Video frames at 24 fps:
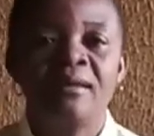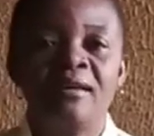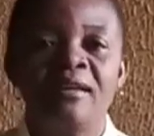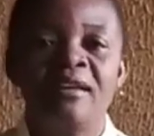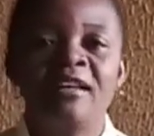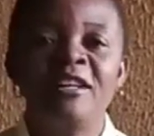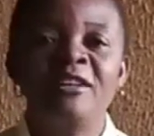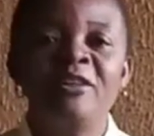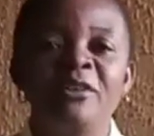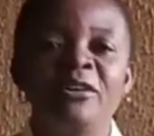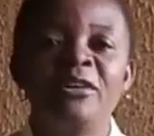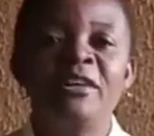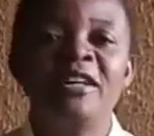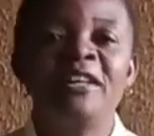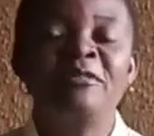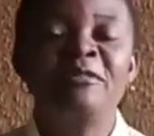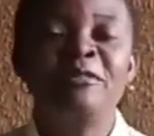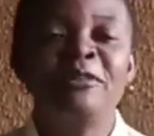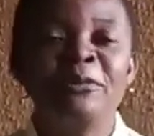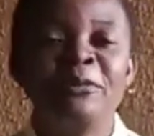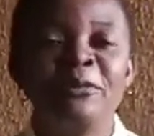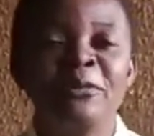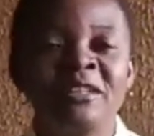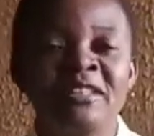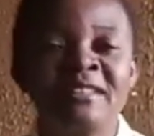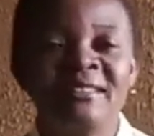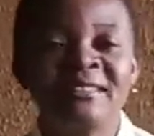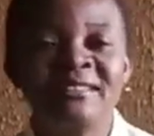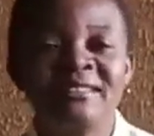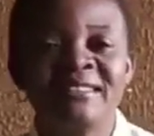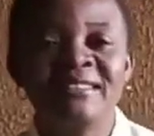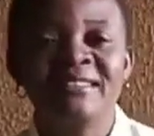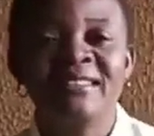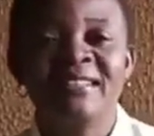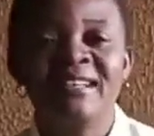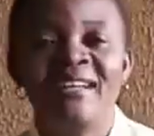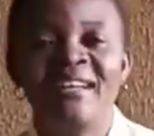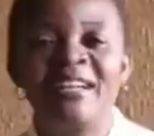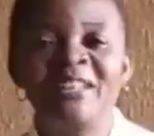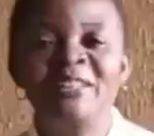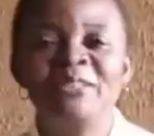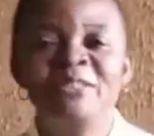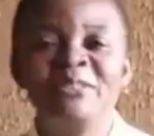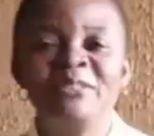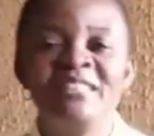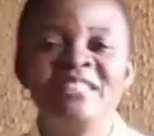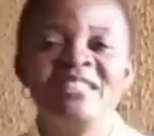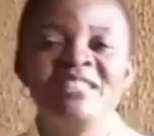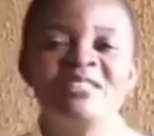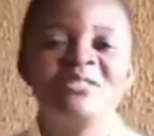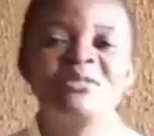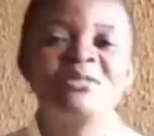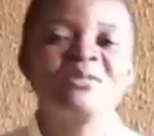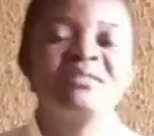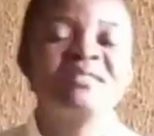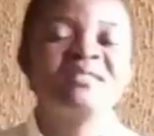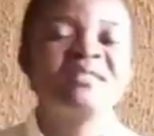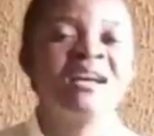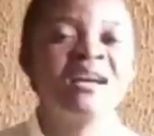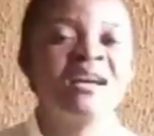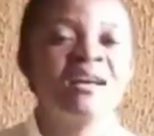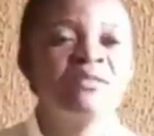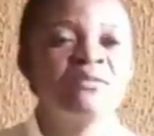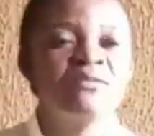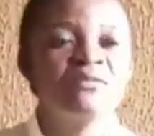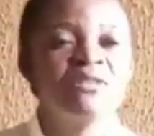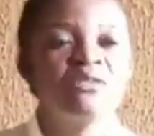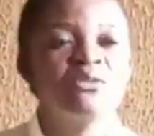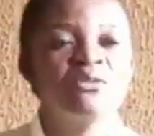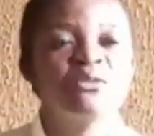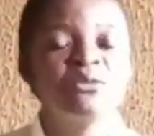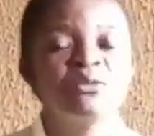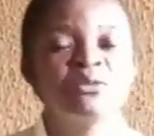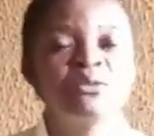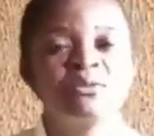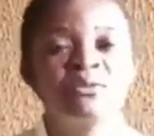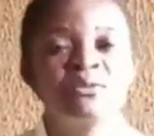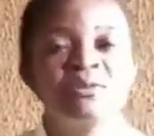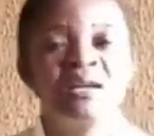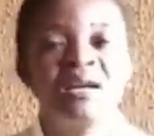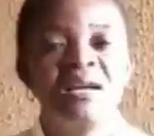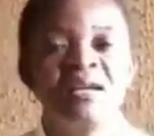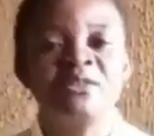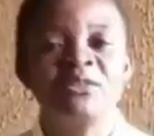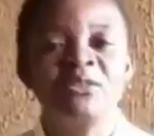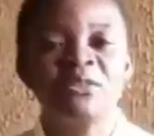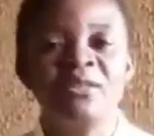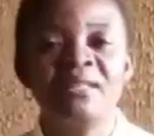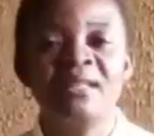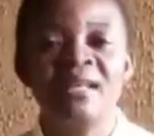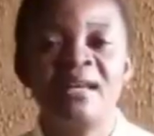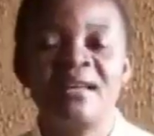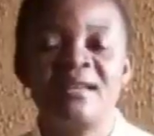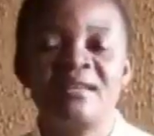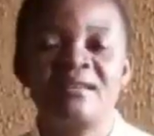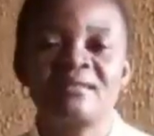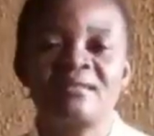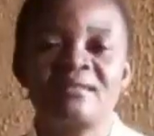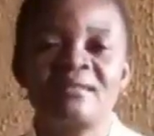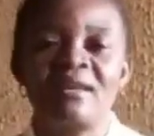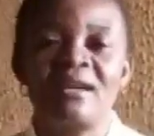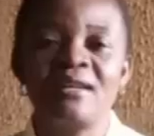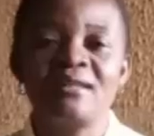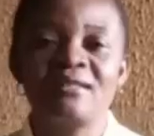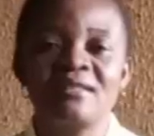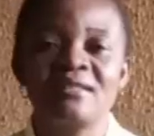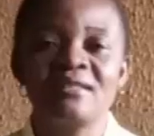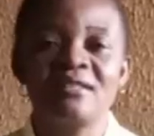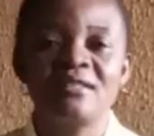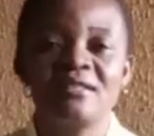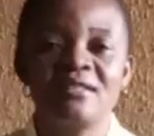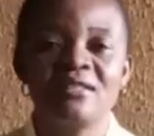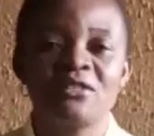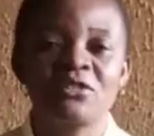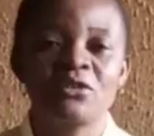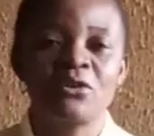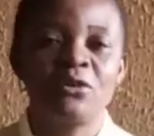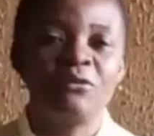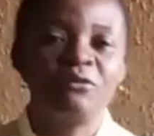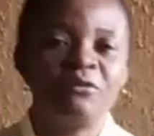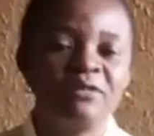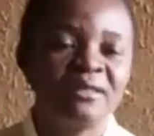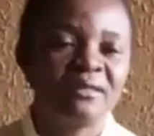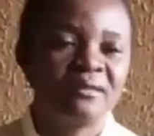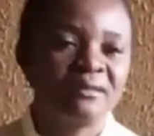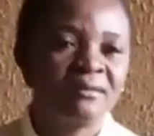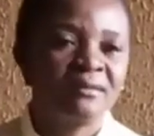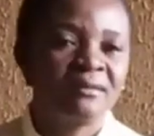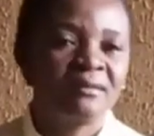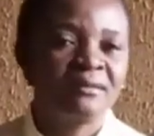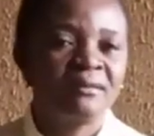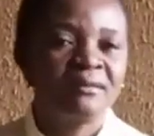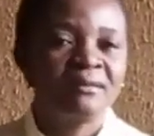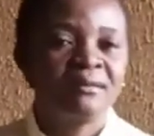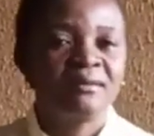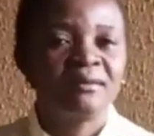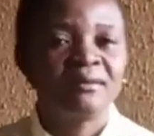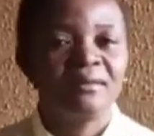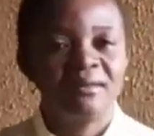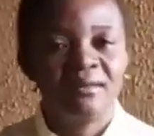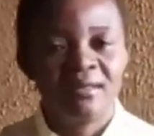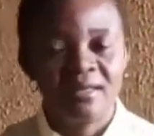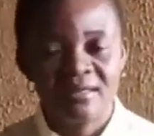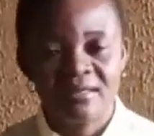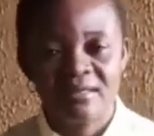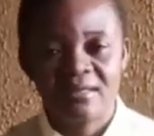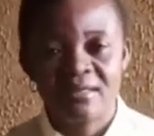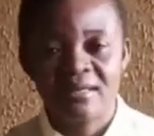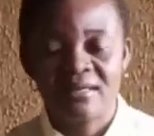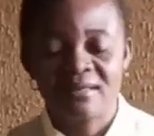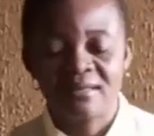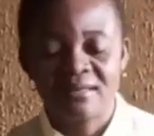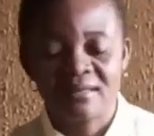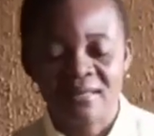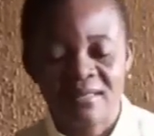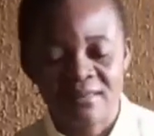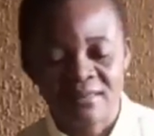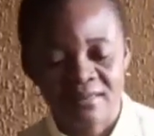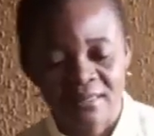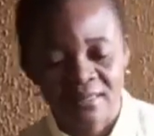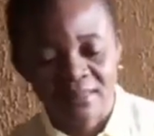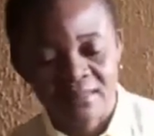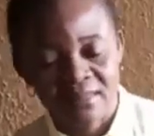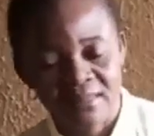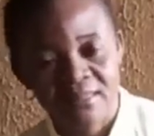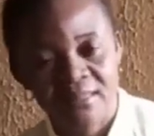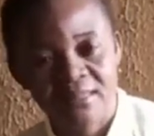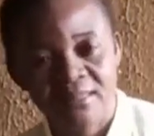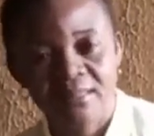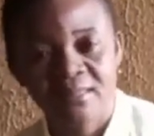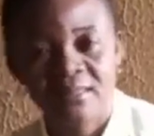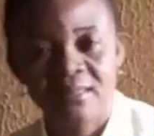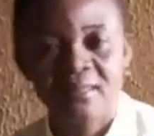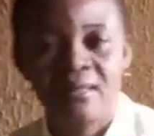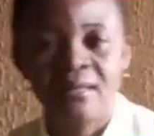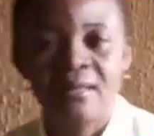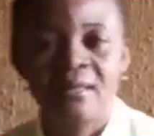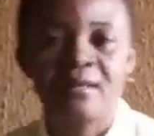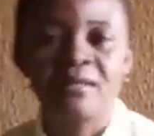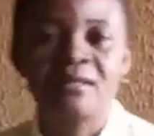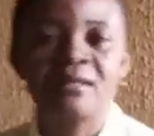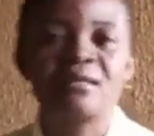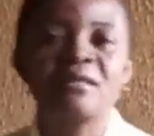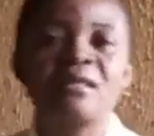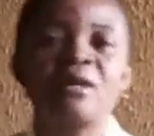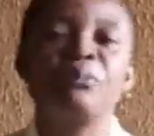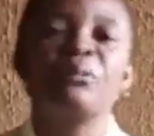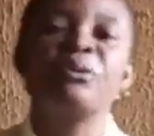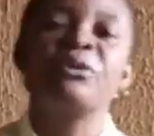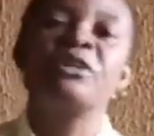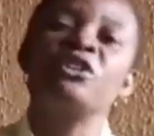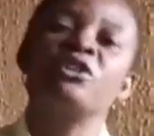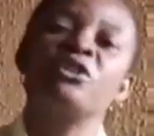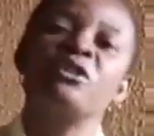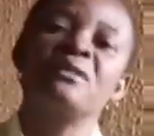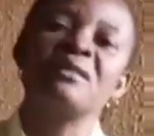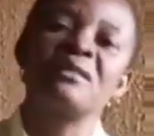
Hello everyone, are you ready to dive into another exciting discovery? Let's get started. Separation